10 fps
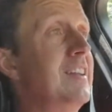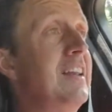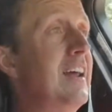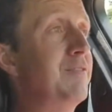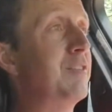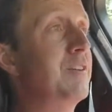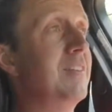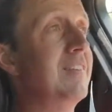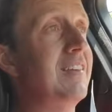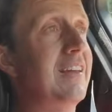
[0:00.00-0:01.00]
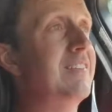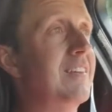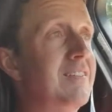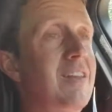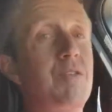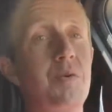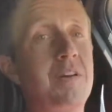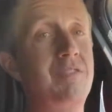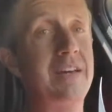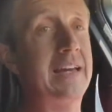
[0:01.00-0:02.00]
never, this
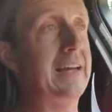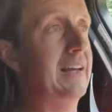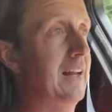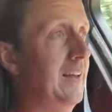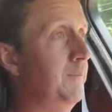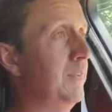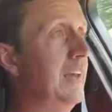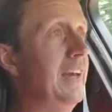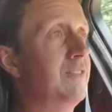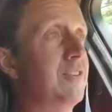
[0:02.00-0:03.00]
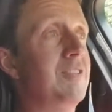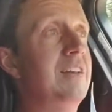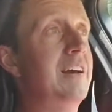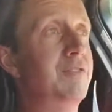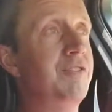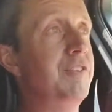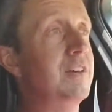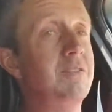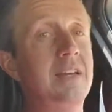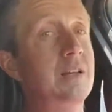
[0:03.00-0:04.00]
N63 V8, it just never
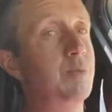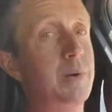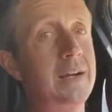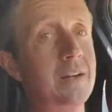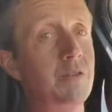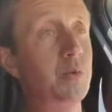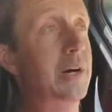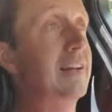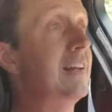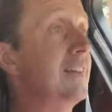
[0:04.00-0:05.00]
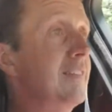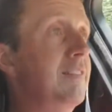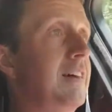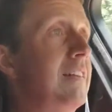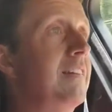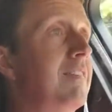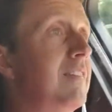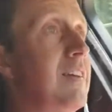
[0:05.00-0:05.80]
feels like it's breaking a sweat in the slightest.